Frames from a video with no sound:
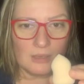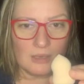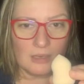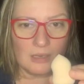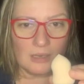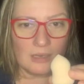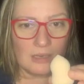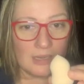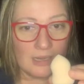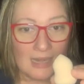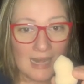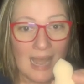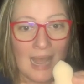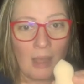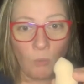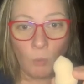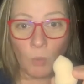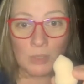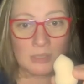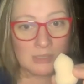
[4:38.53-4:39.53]

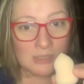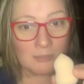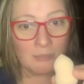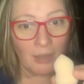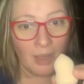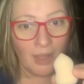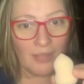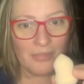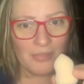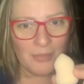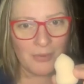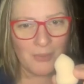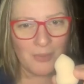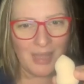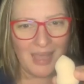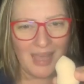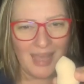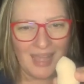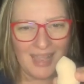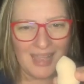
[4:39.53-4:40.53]
not once a month,
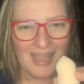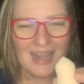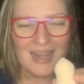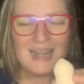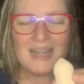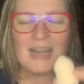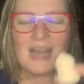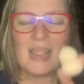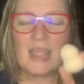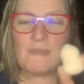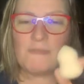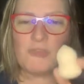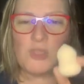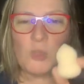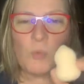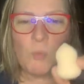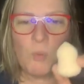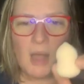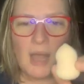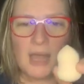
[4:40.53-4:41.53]
okay? If you
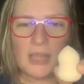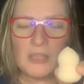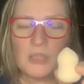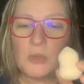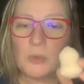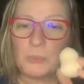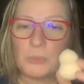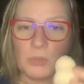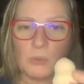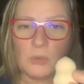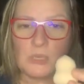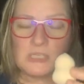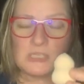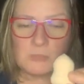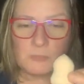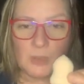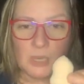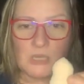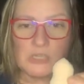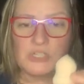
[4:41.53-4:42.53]
want your beauty
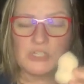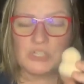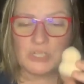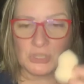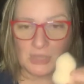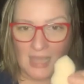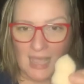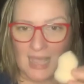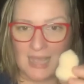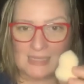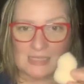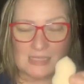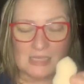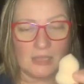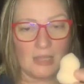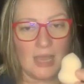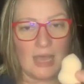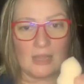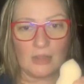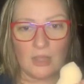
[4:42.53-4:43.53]
sponge to last a
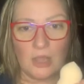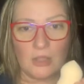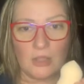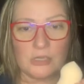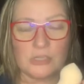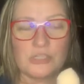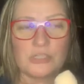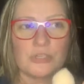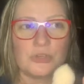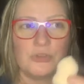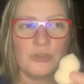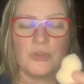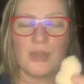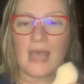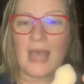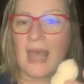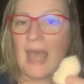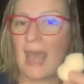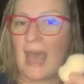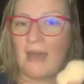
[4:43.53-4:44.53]
lot longer so you're
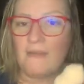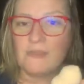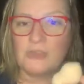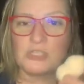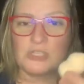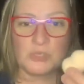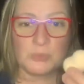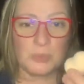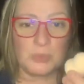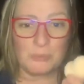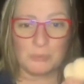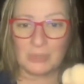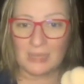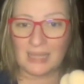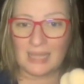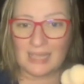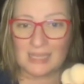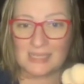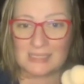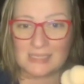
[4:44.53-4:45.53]
not having to
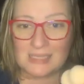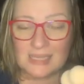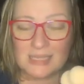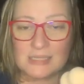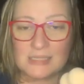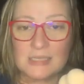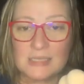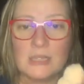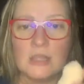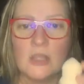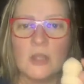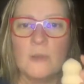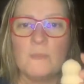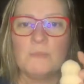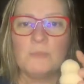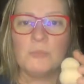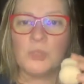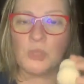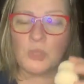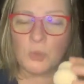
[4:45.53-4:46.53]
replace it,
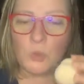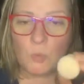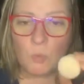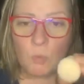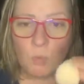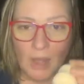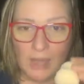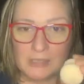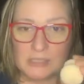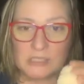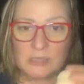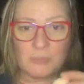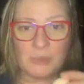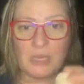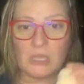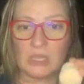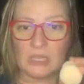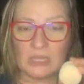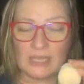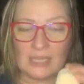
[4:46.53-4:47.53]
you want to be
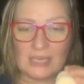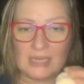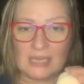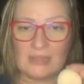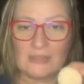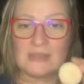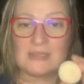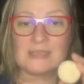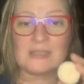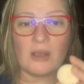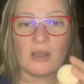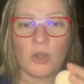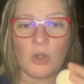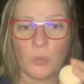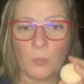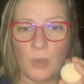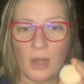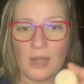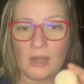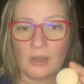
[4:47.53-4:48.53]
cleaning this on a
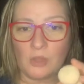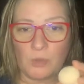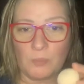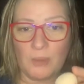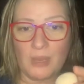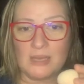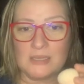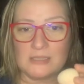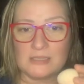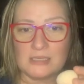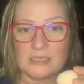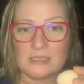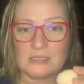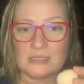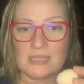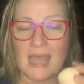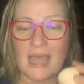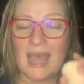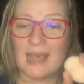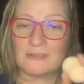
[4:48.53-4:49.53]
regular
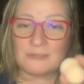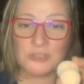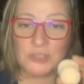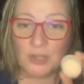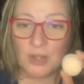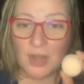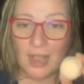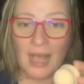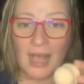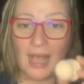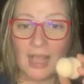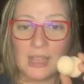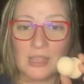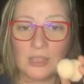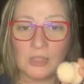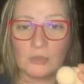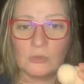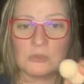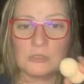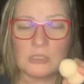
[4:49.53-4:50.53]
basis. After I
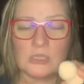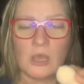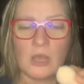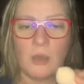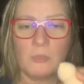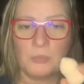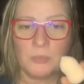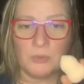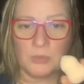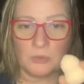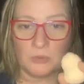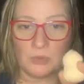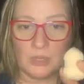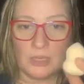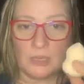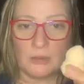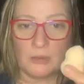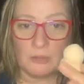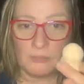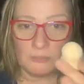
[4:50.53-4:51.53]
use a beauty